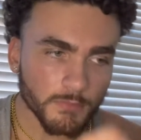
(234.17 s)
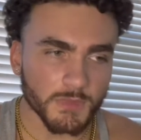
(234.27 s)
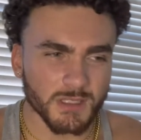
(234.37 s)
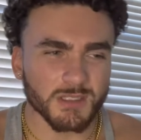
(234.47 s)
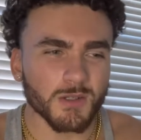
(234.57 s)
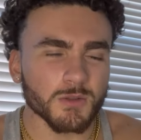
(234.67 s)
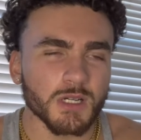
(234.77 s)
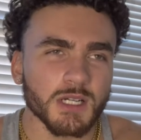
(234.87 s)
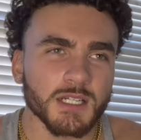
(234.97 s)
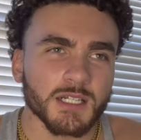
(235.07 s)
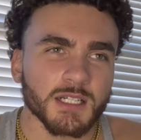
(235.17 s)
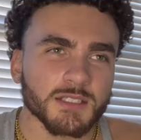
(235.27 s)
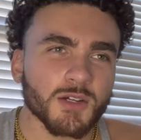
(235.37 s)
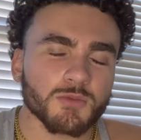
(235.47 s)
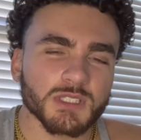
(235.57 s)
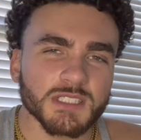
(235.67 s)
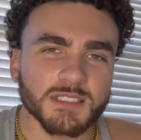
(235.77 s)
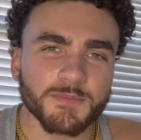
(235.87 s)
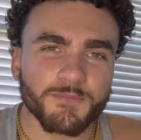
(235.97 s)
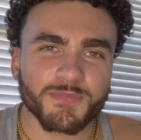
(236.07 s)
So don't really
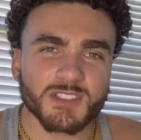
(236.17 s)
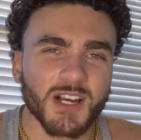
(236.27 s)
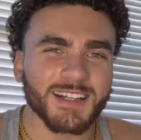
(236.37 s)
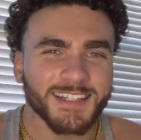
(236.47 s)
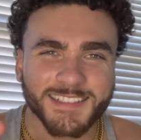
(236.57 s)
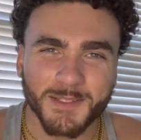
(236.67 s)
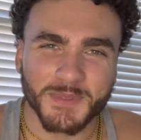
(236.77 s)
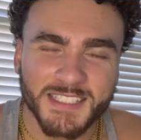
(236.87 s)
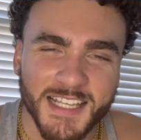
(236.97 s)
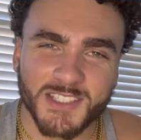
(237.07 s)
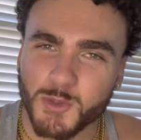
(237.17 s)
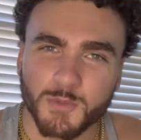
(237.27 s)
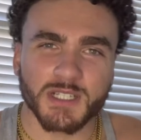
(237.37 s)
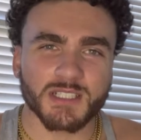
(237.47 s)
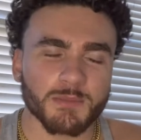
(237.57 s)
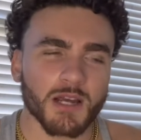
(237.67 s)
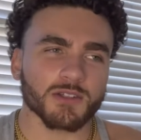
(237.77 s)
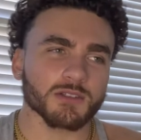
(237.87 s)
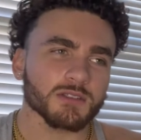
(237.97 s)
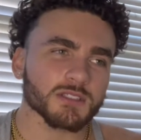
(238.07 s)
try not to obsess too much about
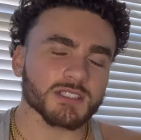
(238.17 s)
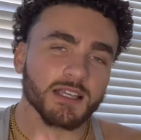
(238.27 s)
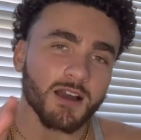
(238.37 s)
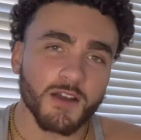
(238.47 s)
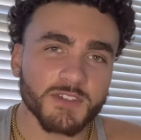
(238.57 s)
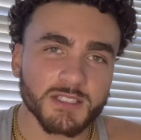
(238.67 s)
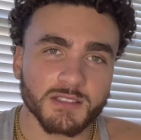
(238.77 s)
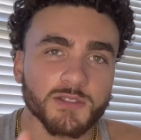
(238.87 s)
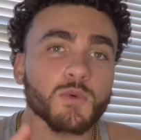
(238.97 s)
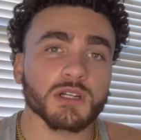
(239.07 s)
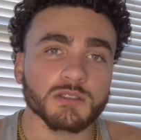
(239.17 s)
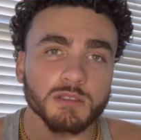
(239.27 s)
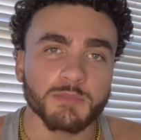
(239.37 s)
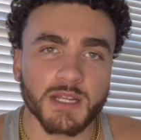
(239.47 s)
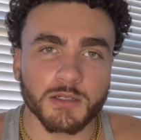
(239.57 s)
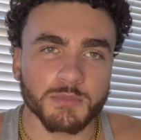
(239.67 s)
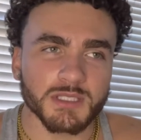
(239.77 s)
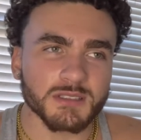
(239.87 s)
your looks. Like obviously you want to look better, but